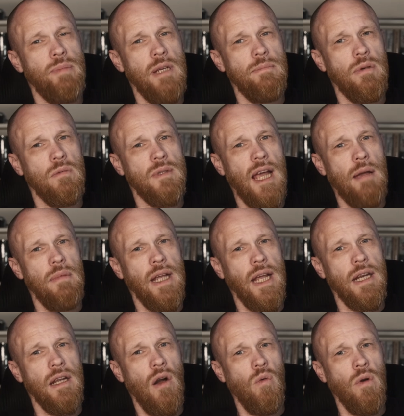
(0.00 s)
people dabbling
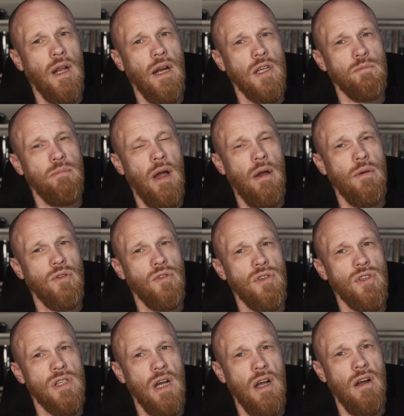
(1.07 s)
in Old English poetry
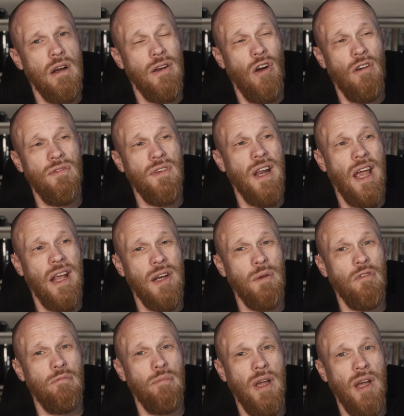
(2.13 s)
start and often end
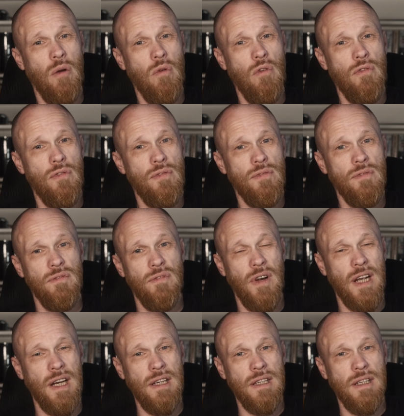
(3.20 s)
with Beowulf, and
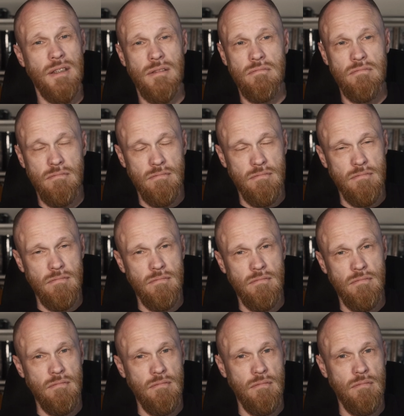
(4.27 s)
frankly,
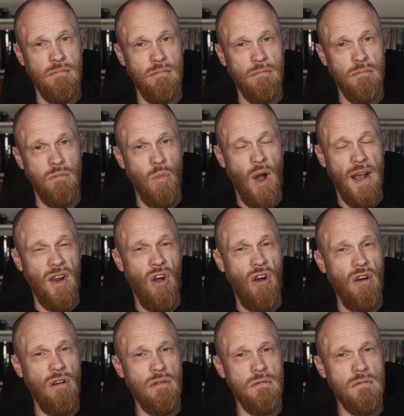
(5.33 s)
why
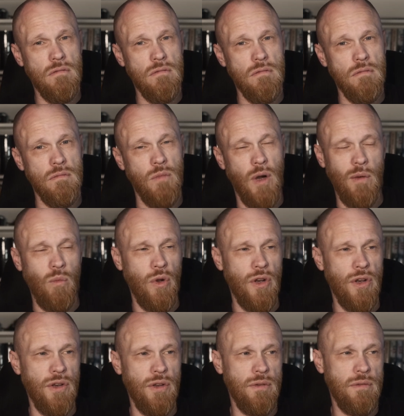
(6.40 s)
not? Why
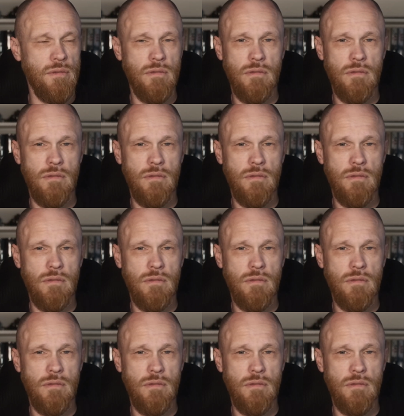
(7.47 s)
wouldn't you?